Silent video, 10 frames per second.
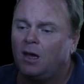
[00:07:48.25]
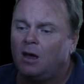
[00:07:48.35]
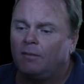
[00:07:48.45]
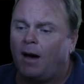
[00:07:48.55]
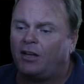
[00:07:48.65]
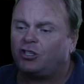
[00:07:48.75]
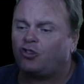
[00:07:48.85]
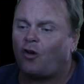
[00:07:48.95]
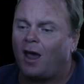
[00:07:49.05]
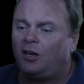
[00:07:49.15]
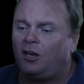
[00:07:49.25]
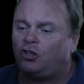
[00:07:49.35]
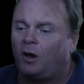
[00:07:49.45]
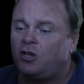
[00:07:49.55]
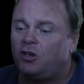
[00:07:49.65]
Margin trading, do I
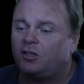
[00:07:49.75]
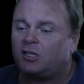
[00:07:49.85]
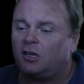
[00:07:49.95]
use it?